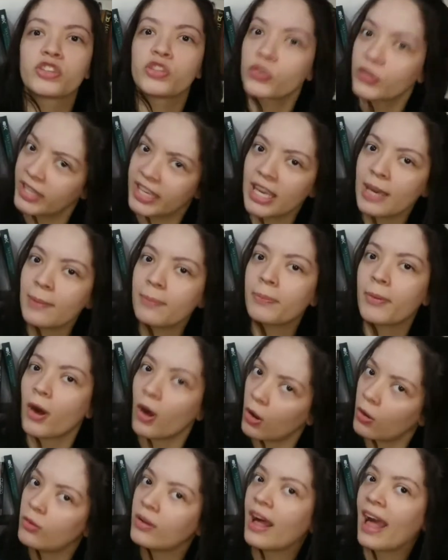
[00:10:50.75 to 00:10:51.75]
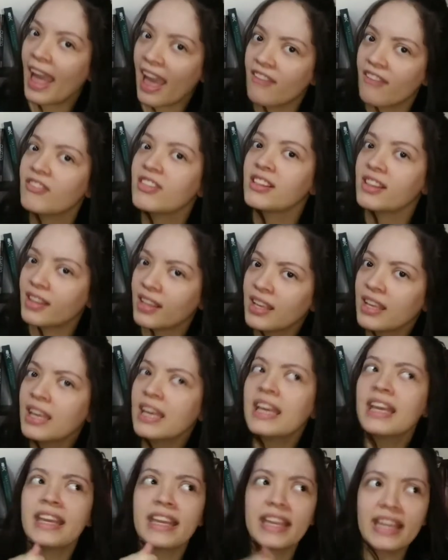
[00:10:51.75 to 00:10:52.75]
to keep on having
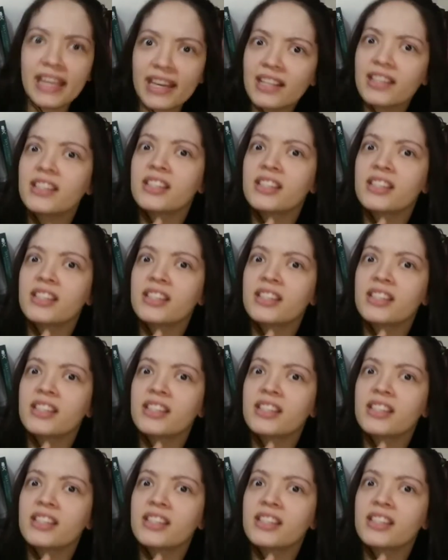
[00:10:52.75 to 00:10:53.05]
eating